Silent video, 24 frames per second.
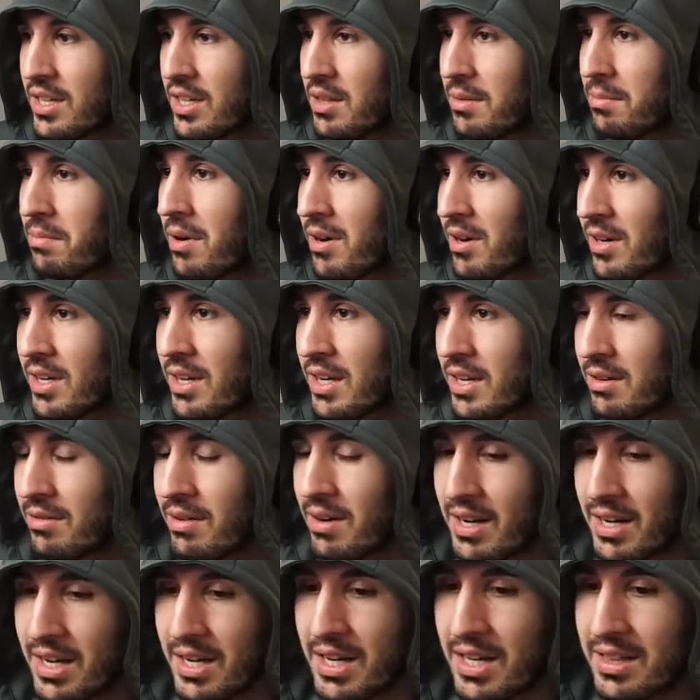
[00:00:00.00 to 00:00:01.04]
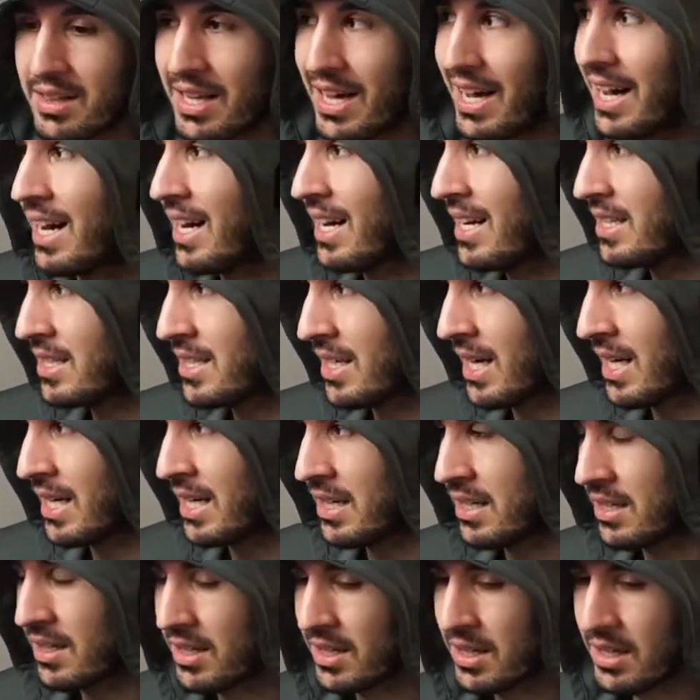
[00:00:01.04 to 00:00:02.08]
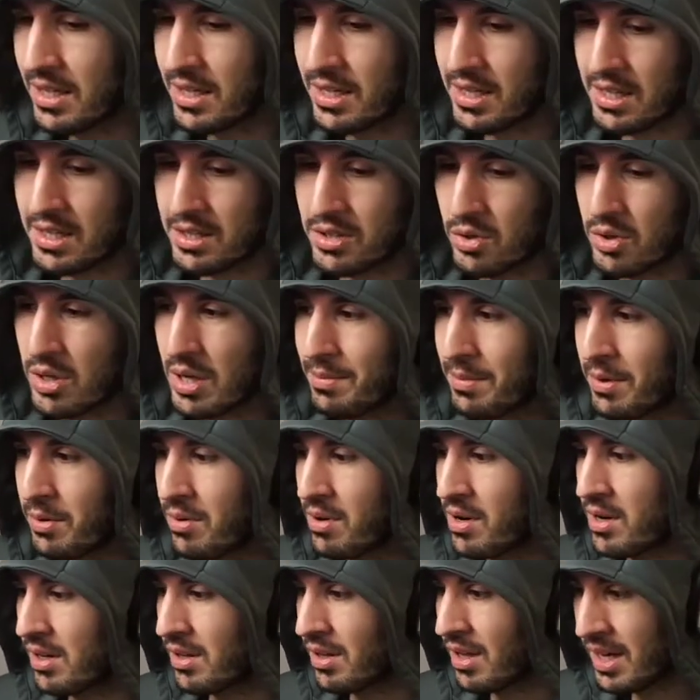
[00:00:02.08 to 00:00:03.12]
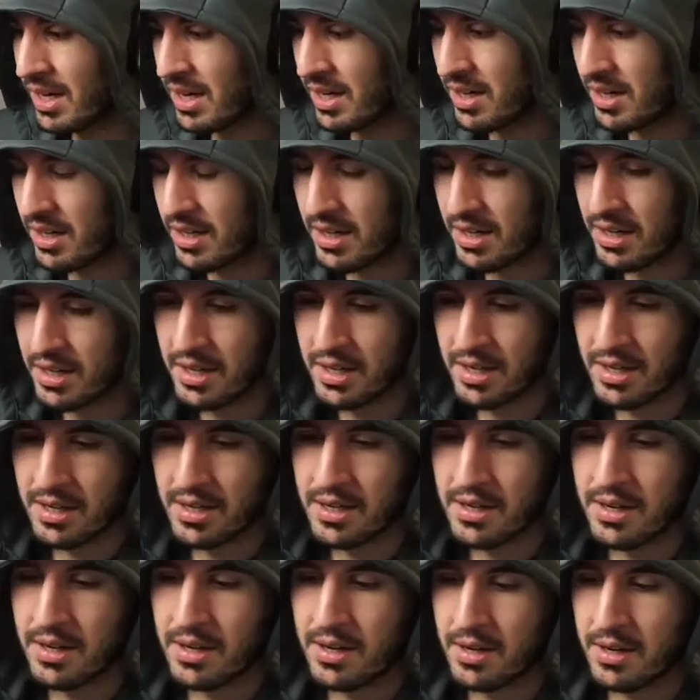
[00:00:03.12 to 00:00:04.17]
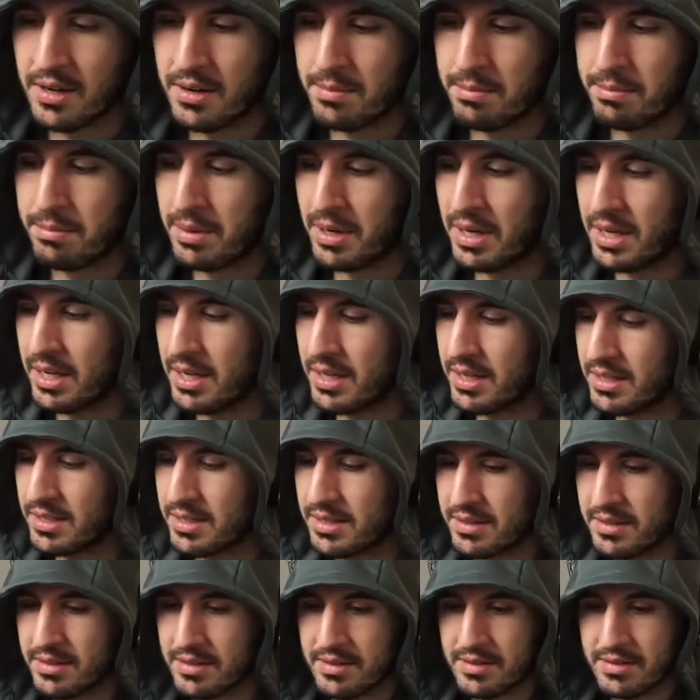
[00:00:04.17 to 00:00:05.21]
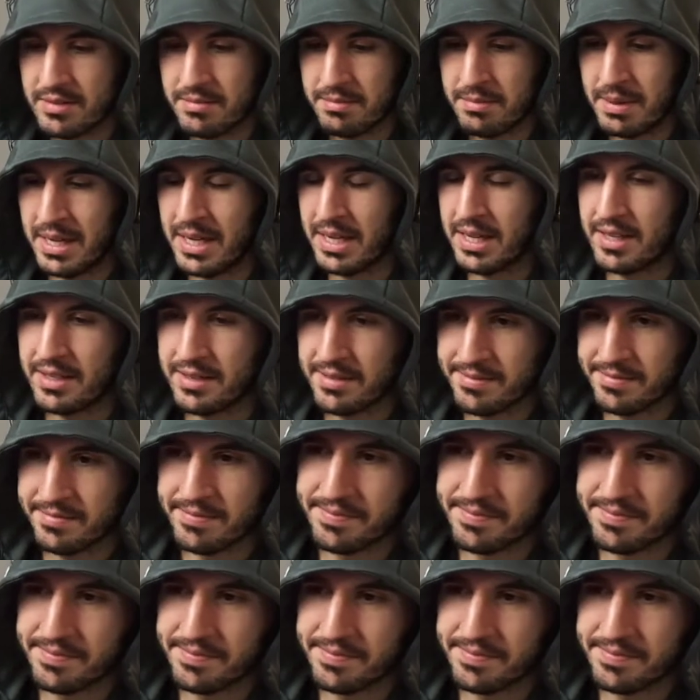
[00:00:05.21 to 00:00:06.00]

and the marketing right and get the eyes on it. Don't get me wrong there. But, man.